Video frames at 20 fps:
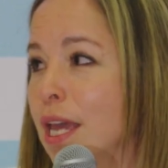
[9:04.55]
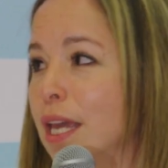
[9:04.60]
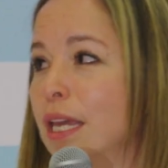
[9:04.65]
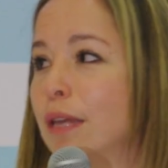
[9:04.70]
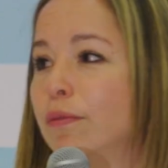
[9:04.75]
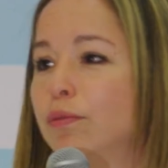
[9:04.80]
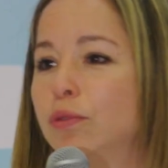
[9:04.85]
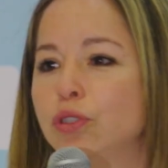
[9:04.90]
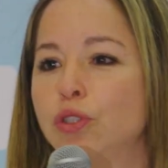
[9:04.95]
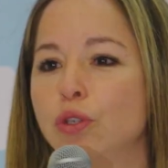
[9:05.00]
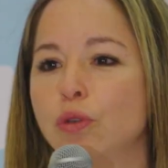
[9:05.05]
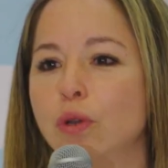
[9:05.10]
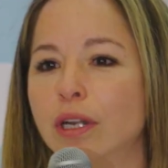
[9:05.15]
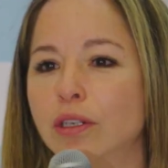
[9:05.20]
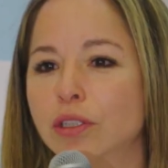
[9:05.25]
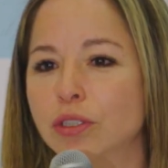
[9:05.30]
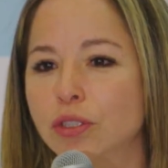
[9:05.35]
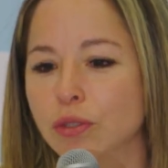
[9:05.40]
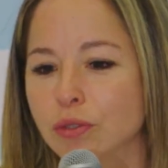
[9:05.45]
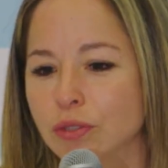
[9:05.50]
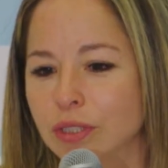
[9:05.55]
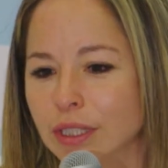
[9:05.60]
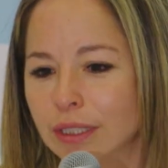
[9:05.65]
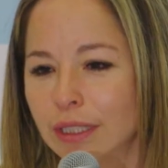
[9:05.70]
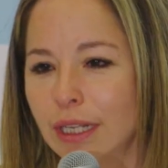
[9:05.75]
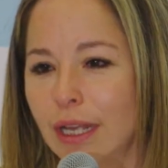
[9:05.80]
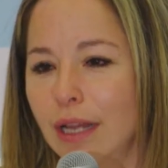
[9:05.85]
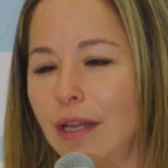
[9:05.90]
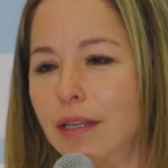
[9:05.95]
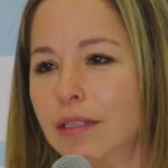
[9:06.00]
if you are
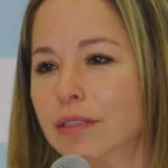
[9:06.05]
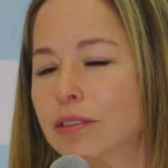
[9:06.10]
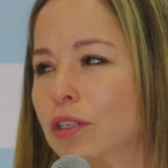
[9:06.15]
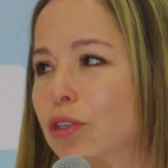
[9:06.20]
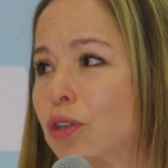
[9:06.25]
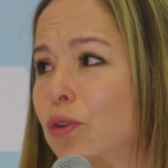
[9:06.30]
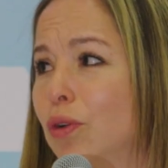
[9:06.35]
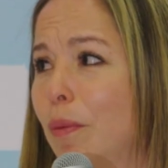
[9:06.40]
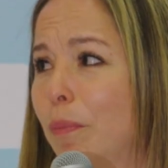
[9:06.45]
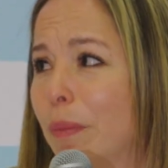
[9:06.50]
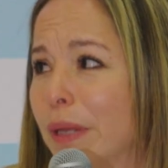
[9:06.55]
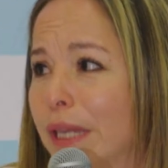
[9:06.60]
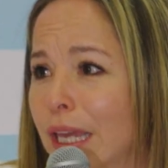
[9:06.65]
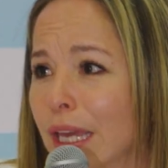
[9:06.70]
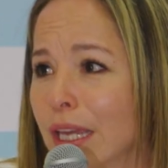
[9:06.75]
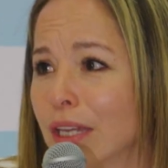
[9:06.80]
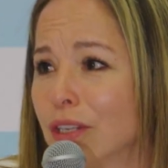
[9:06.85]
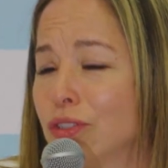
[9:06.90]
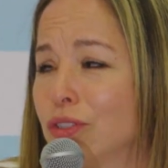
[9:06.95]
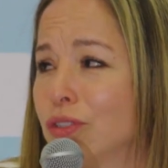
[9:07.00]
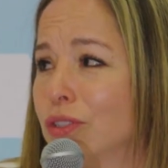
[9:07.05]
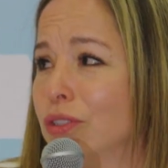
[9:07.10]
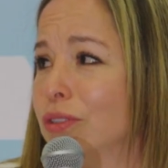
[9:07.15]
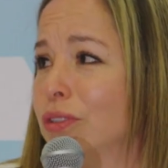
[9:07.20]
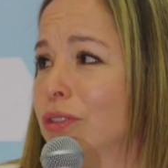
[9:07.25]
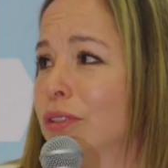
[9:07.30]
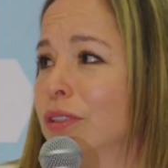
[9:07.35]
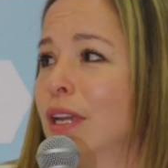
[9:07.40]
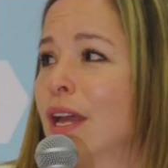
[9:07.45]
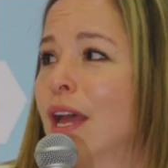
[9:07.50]
using a secure
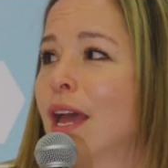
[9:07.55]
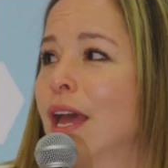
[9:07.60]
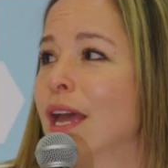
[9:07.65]
application.